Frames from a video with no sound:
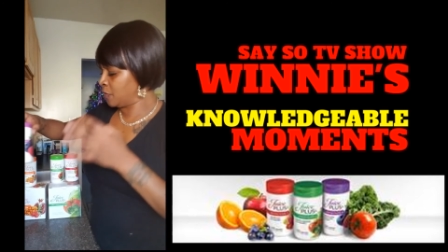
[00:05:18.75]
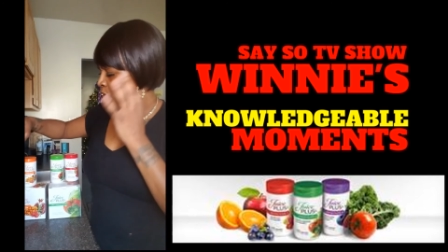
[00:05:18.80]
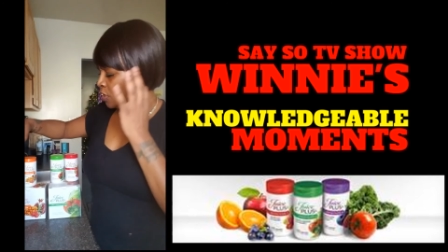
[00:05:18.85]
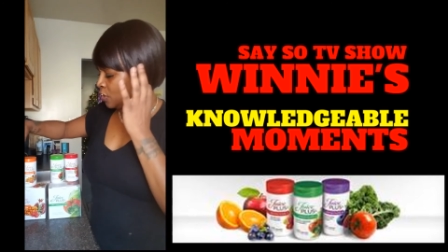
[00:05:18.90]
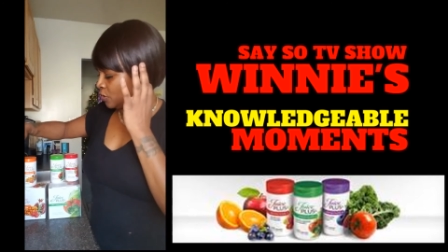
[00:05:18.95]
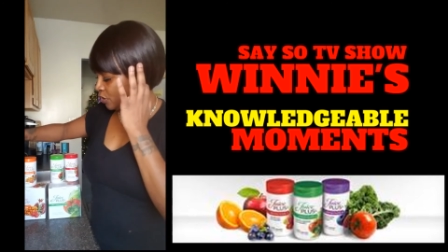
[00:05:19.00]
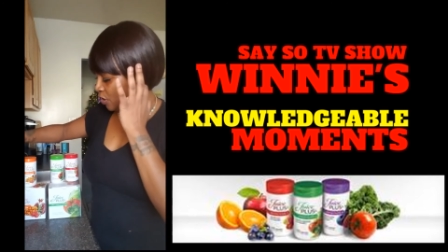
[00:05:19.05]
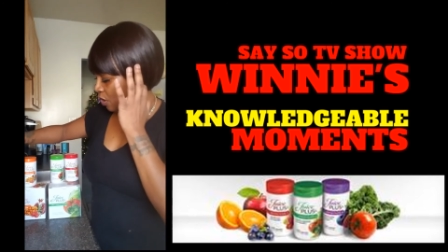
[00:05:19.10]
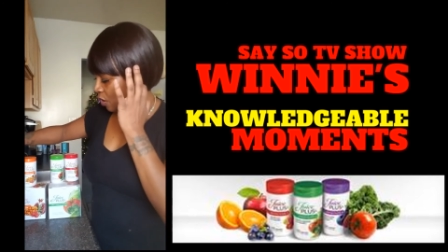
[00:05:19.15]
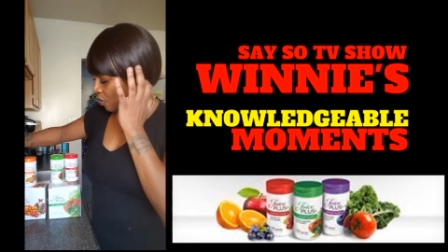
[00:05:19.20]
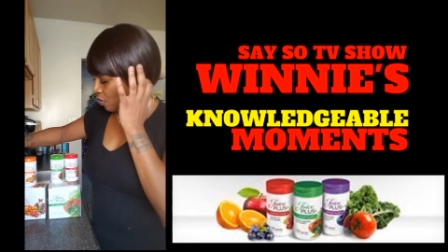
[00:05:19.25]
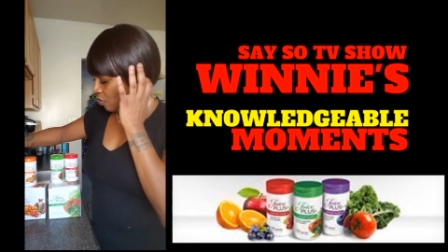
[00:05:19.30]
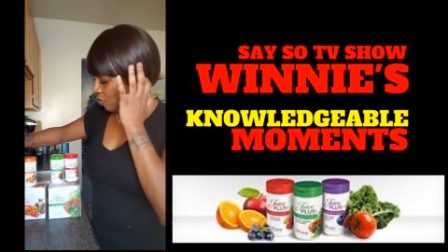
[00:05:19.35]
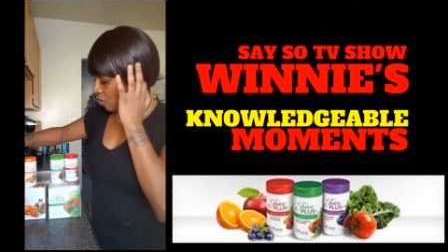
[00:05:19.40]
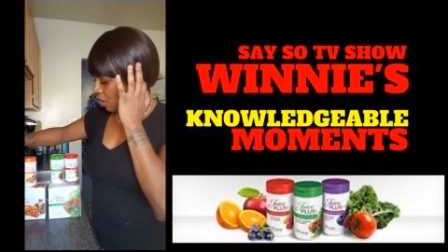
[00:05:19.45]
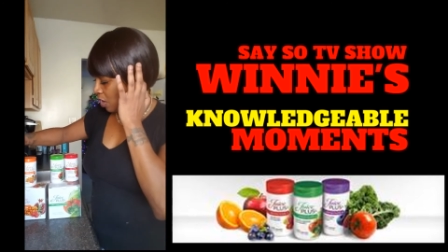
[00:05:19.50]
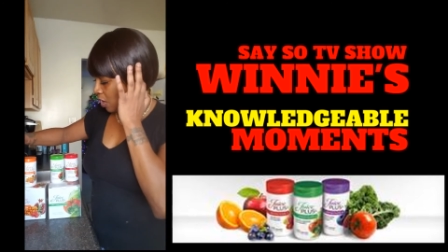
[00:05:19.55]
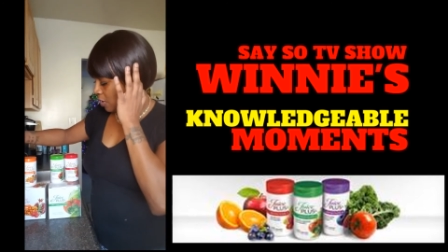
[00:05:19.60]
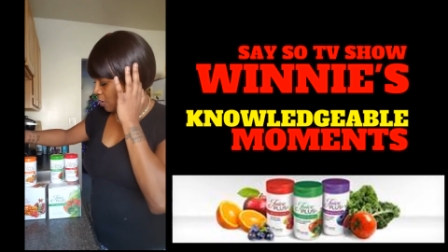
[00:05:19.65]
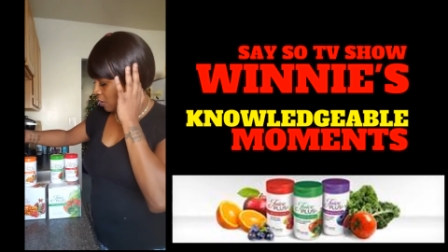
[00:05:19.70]

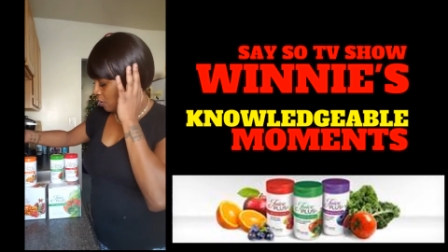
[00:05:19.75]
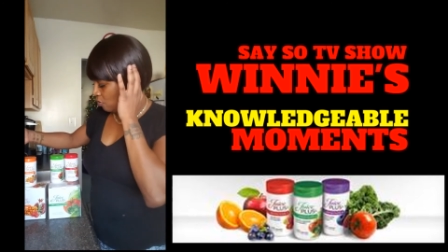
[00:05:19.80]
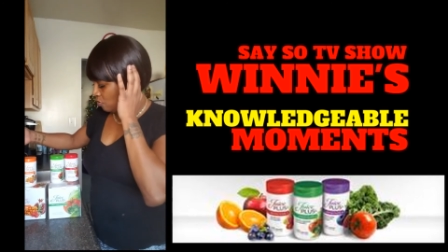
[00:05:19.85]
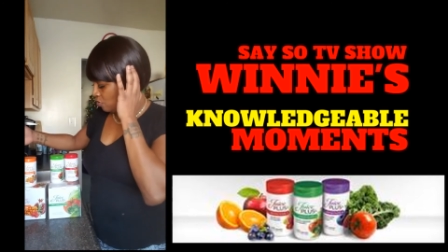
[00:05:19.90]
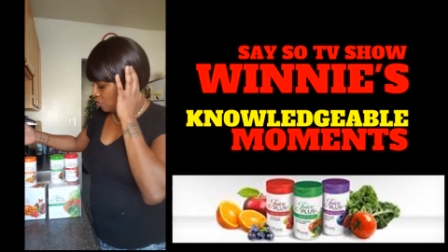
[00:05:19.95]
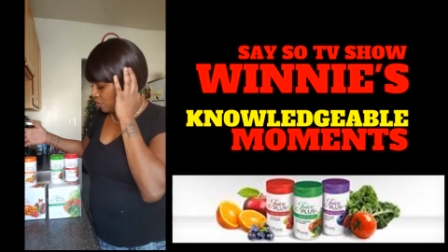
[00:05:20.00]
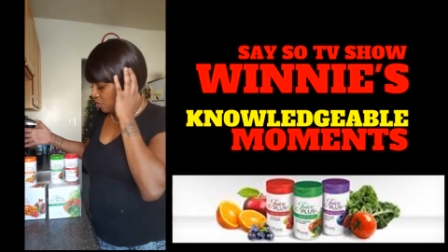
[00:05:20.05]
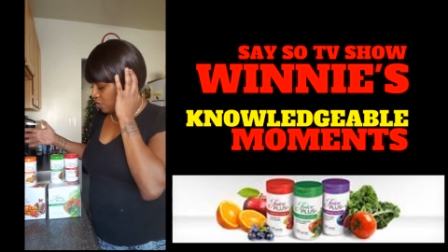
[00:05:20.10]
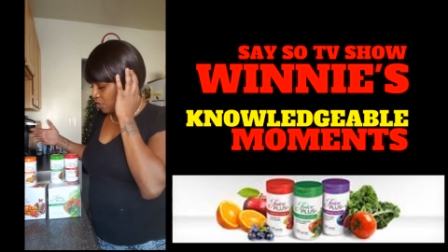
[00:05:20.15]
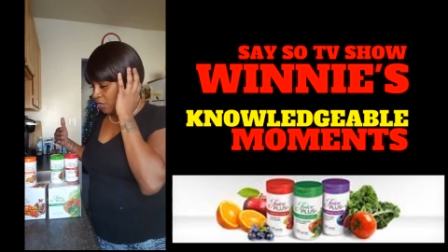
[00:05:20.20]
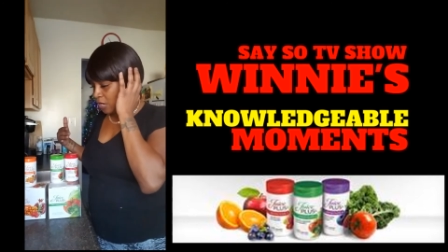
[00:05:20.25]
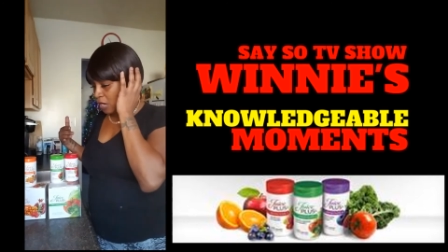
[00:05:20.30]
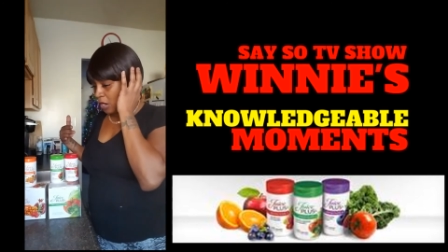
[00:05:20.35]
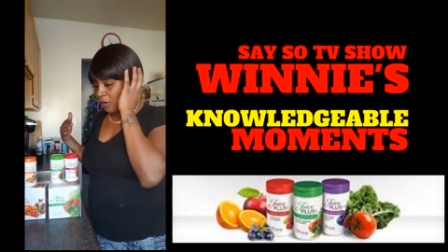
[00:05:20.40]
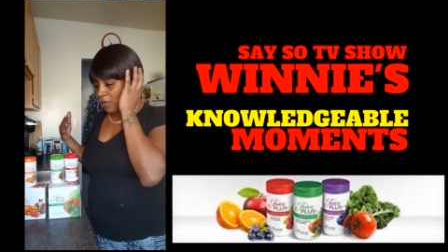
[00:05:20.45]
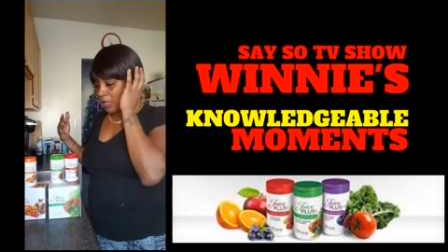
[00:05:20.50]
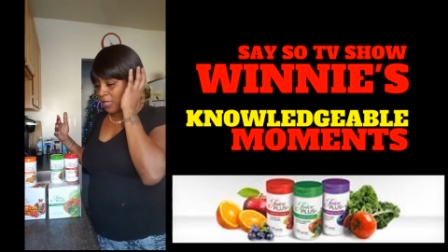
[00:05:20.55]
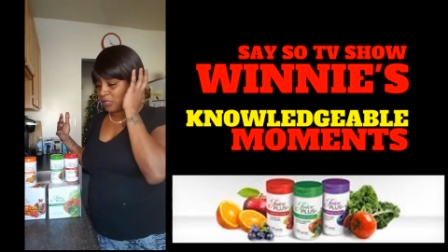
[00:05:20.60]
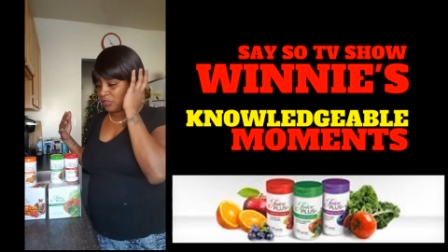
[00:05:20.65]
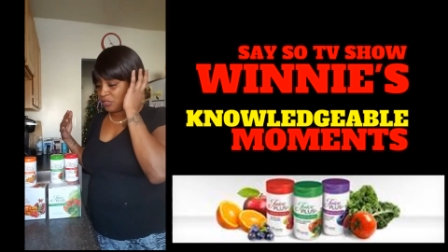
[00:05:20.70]
So, you know,
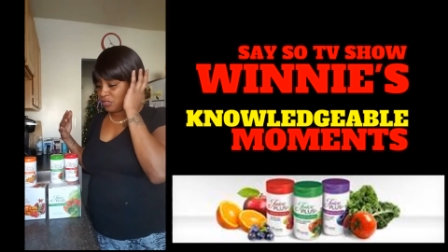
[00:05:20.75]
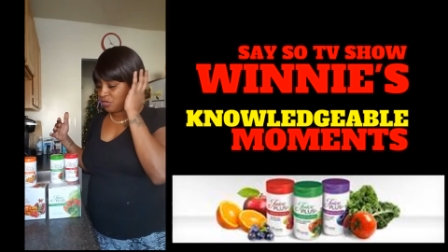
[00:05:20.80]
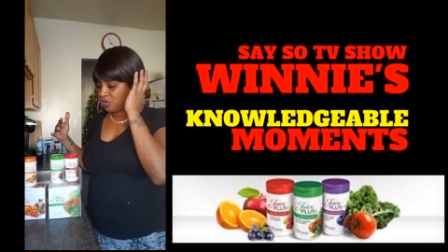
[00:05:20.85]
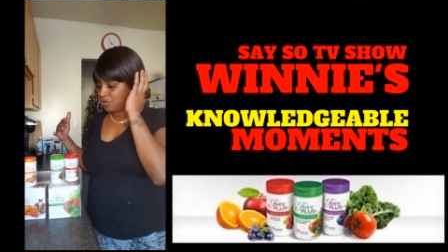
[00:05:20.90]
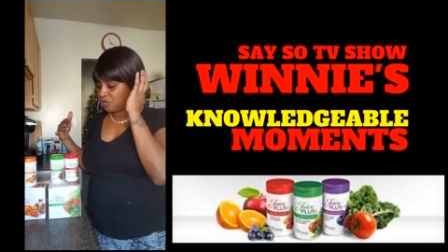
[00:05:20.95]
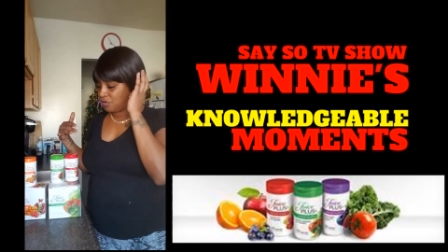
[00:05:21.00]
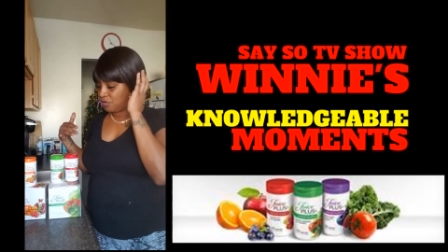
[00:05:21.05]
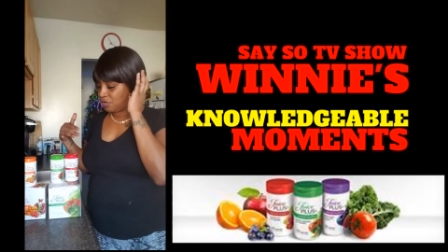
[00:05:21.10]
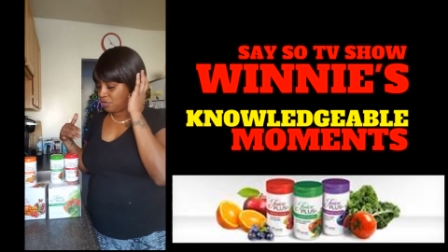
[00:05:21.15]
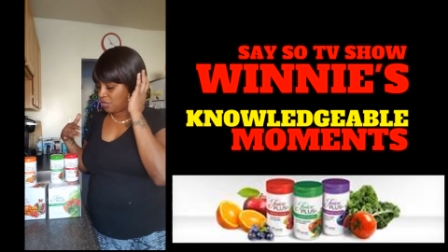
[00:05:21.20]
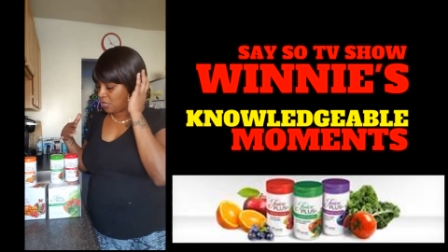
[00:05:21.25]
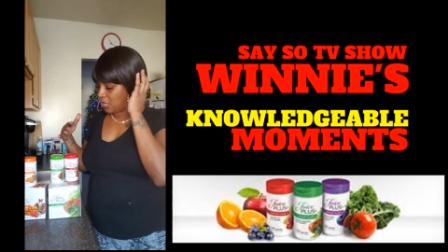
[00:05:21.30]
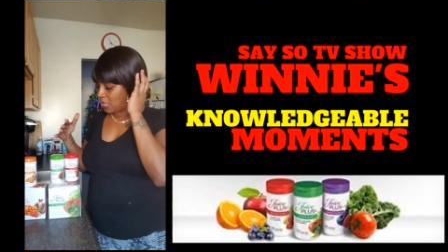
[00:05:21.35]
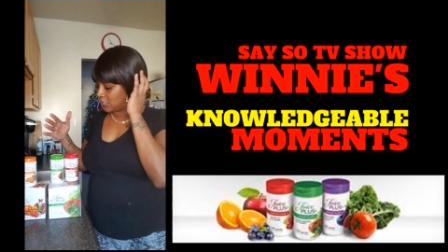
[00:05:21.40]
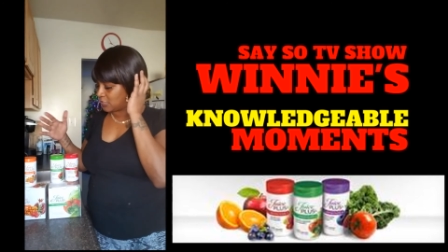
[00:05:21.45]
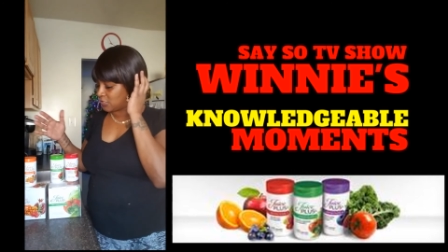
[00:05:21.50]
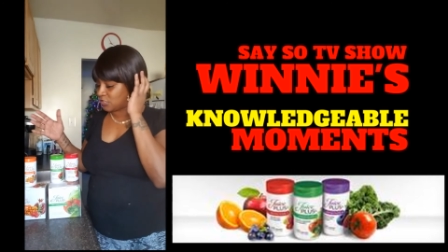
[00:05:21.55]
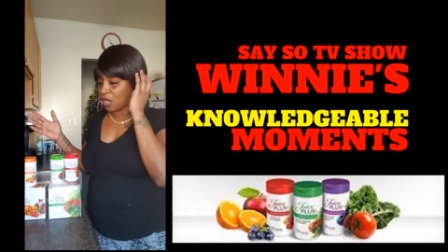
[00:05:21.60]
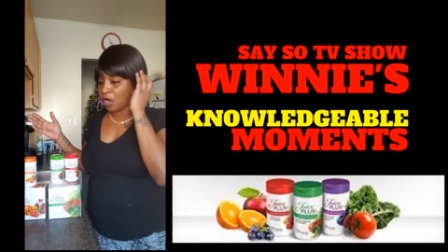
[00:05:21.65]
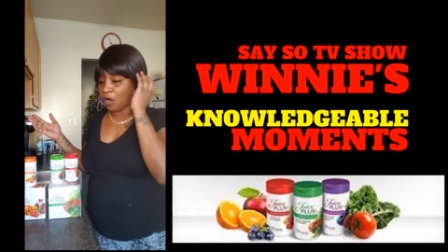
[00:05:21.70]
it
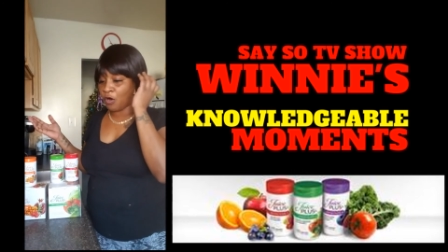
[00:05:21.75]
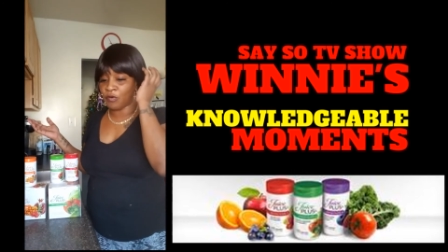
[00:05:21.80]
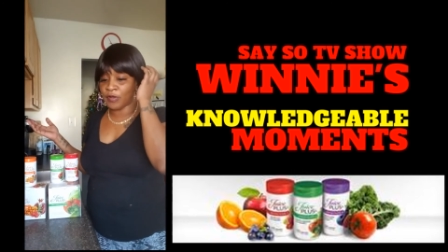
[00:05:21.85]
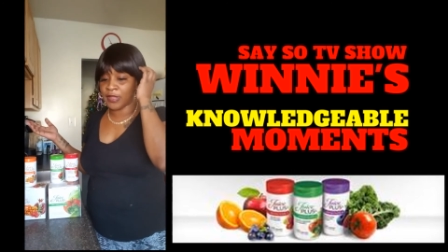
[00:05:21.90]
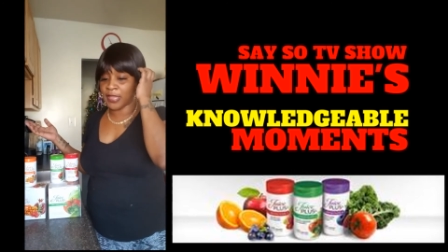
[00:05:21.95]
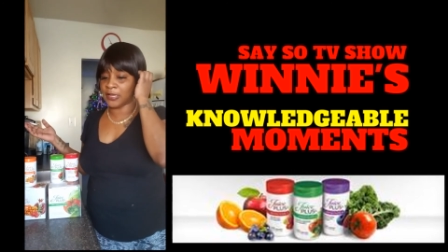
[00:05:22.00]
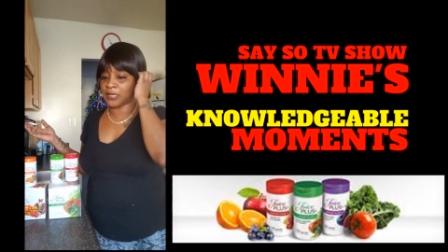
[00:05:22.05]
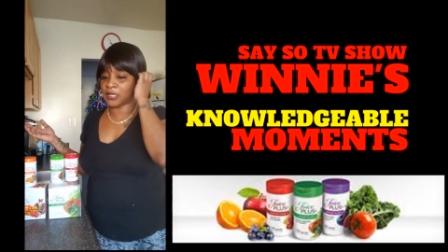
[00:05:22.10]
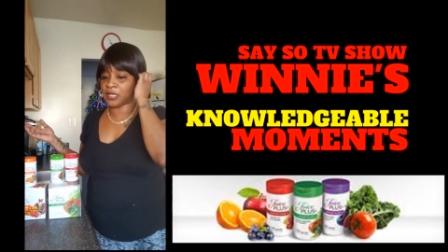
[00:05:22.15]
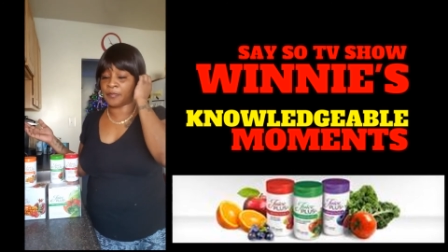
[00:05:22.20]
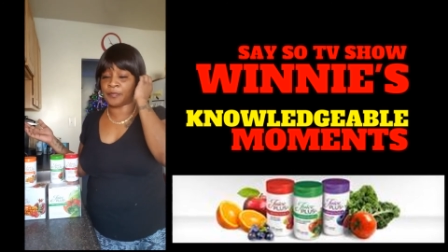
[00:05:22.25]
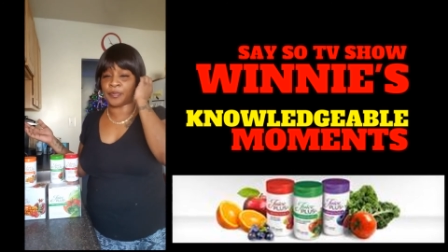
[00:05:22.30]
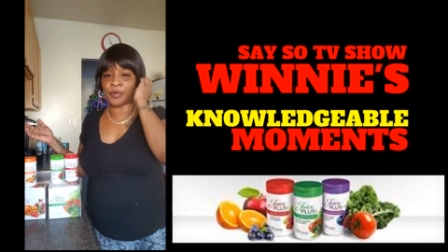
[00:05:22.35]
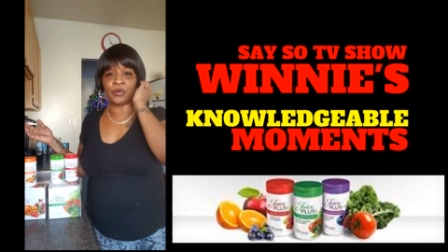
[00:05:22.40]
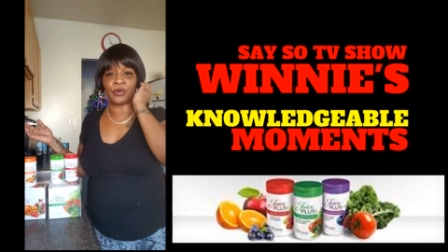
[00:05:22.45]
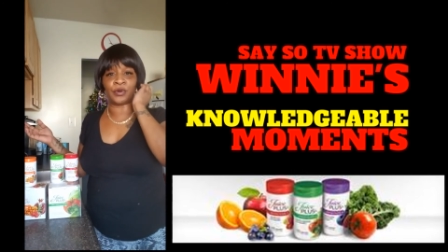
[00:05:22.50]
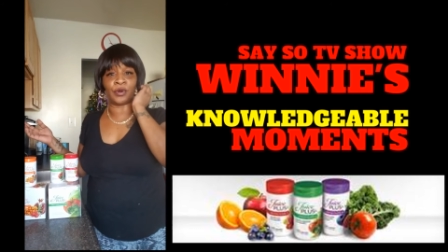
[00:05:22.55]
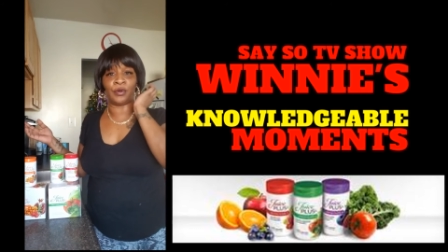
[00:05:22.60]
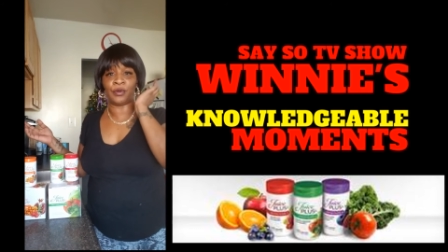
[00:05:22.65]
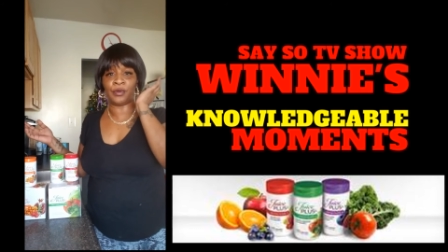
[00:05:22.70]
it's the whole kit and
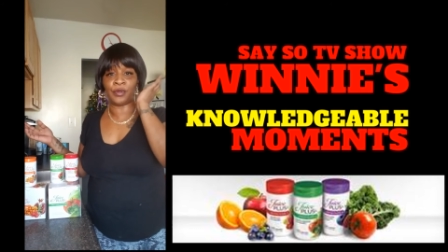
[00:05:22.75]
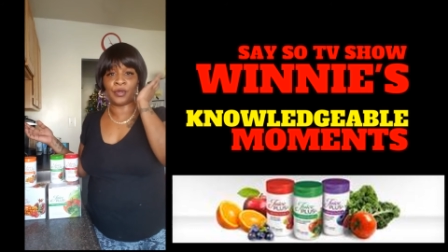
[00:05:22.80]
caboodle.